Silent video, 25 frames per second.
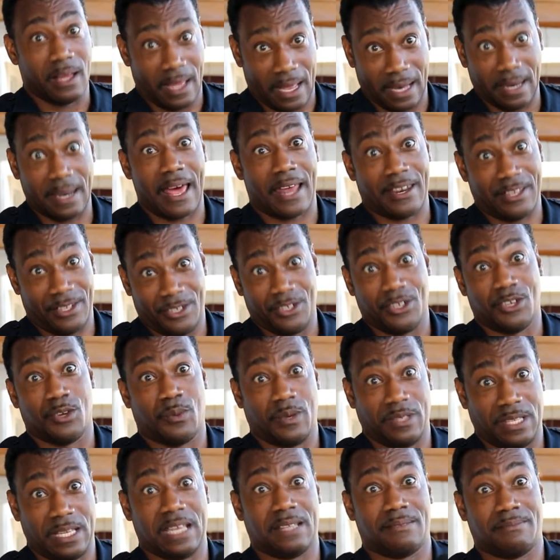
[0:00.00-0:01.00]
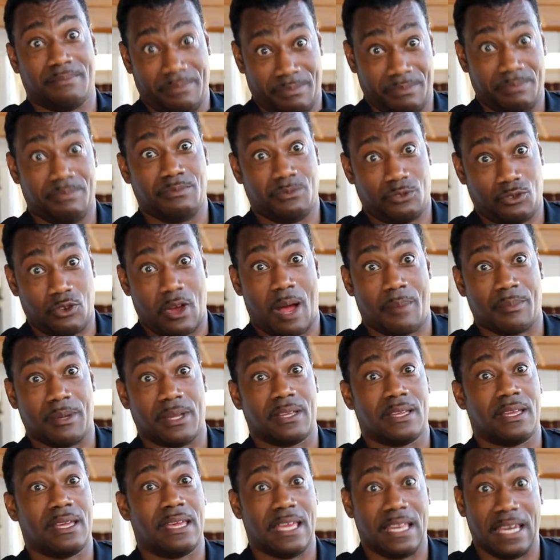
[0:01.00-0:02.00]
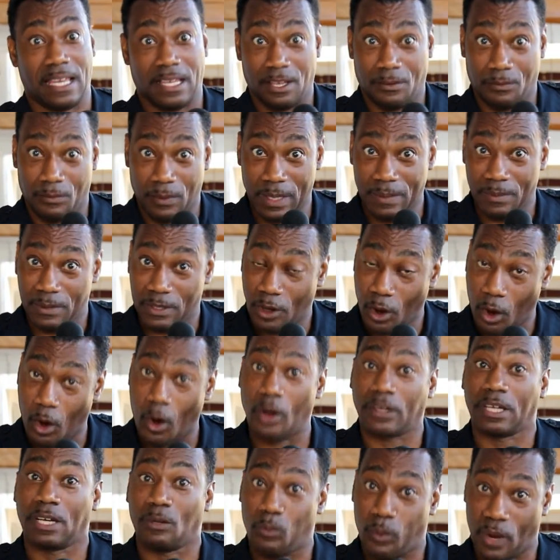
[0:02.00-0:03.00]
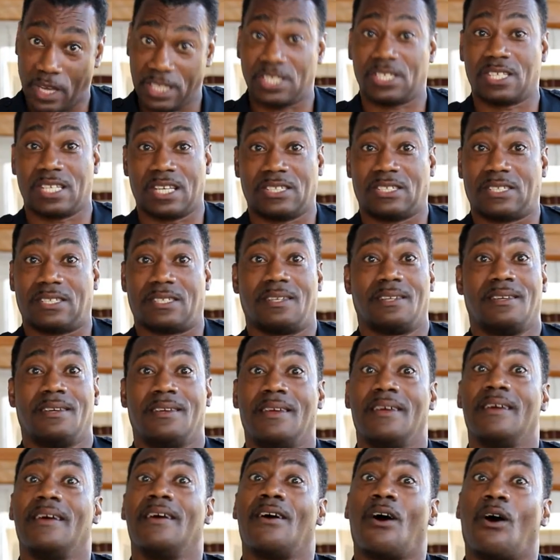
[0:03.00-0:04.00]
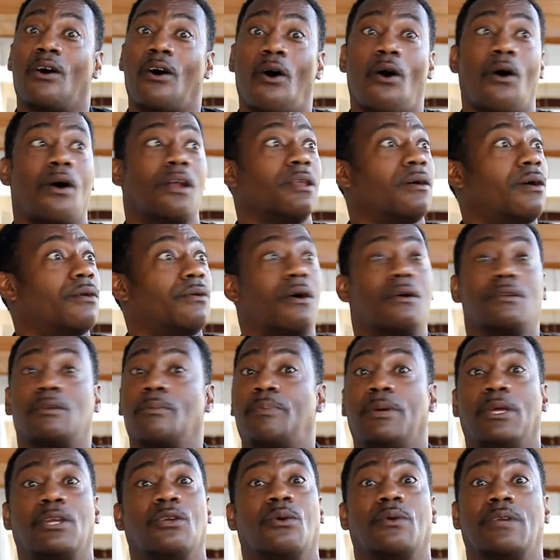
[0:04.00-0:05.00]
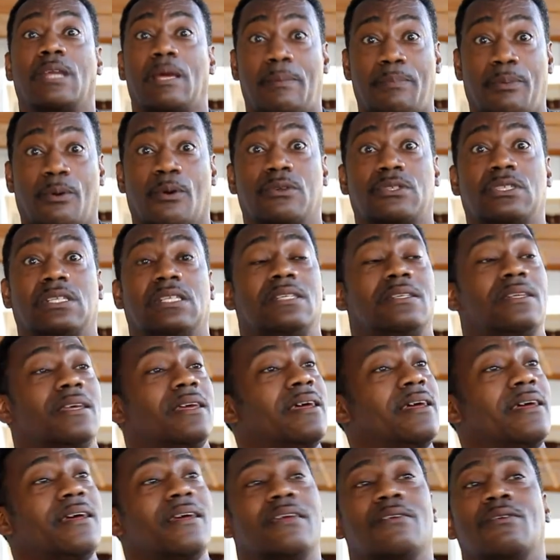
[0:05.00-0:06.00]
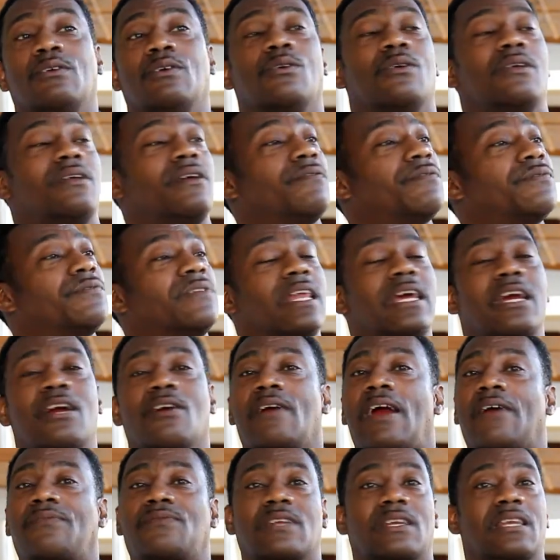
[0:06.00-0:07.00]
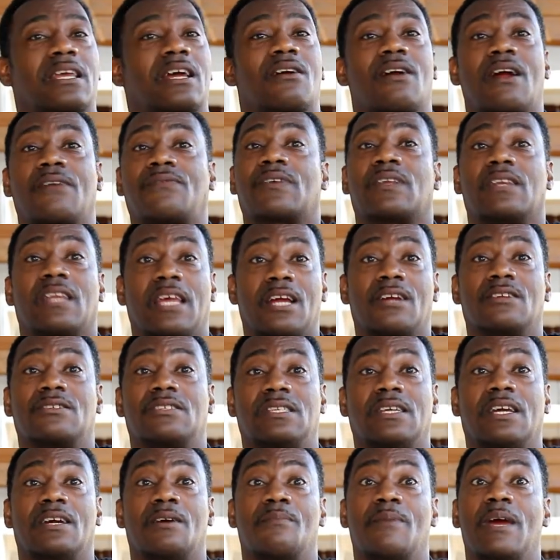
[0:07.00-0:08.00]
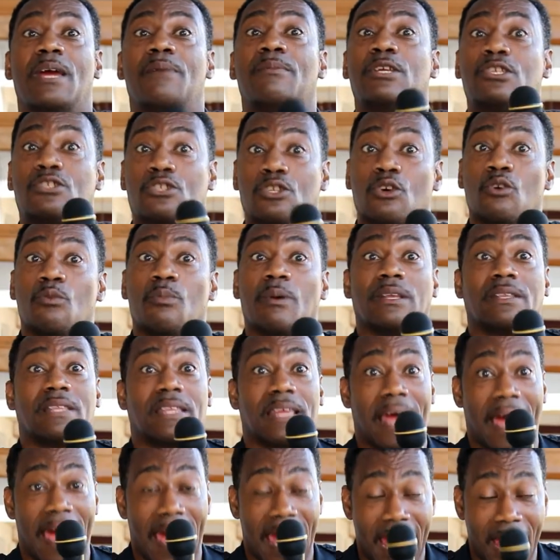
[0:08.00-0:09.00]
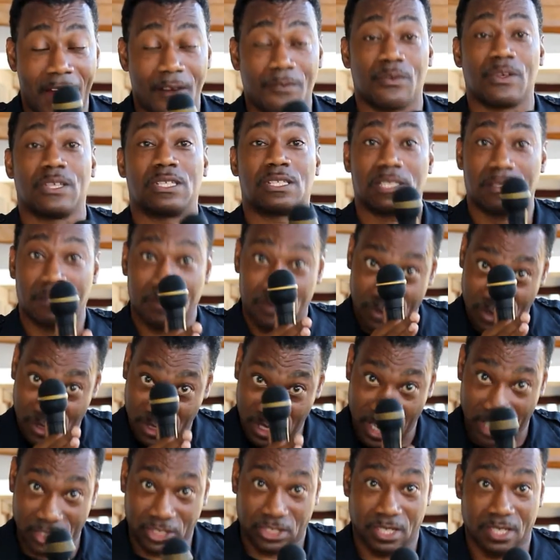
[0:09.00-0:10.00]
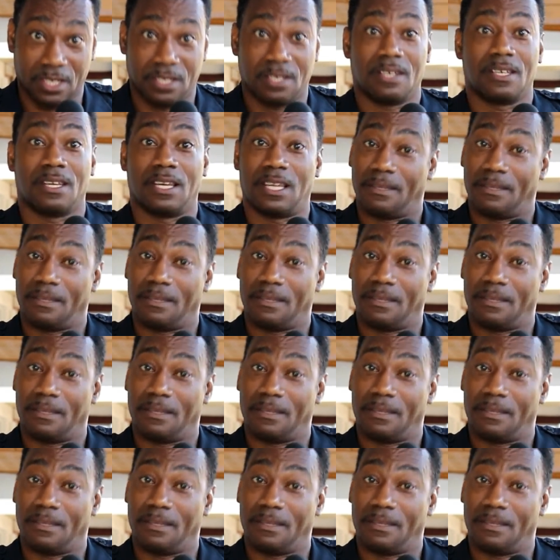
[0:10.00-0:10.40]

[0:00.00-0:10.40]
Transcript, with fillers: a lot of good with that trauma, and it can be gone in one session. All depend on that person. If layer after layer after layer is there, maybe two, but the average session